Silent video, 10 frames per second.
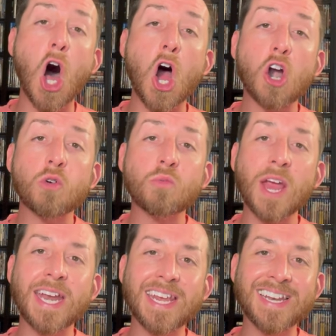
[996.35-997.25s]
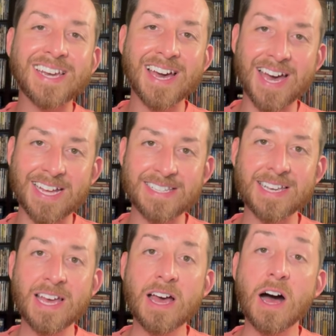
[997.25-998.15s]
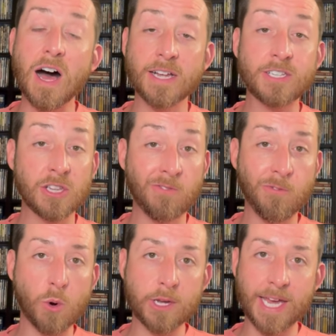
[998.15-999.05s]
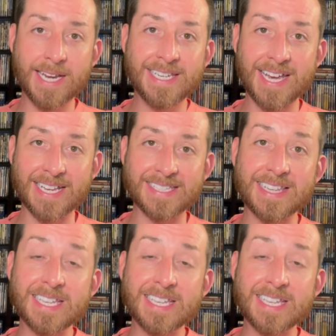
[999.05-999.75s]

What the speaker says: R-rated cut onto the 4K disc.